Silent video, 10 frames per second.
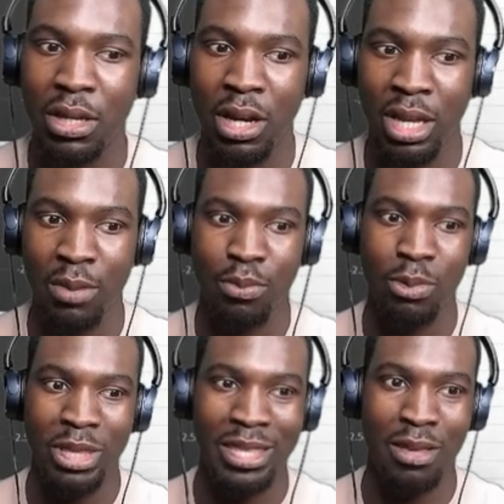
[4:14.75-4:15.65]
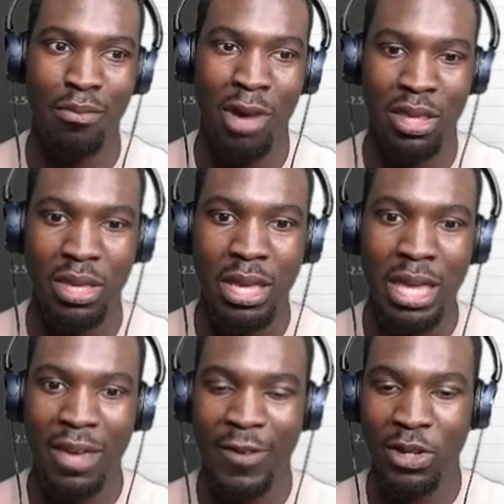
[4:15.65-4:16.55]
target within the month
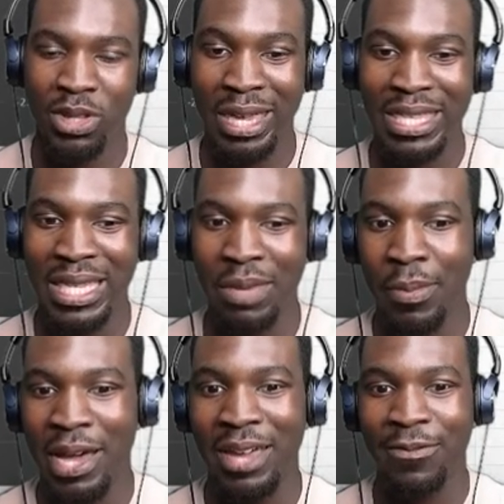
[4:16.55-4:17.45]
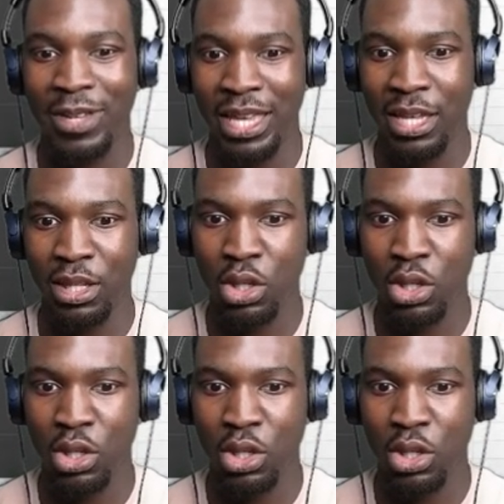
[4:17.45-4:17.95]
if I was to make the same amount every day.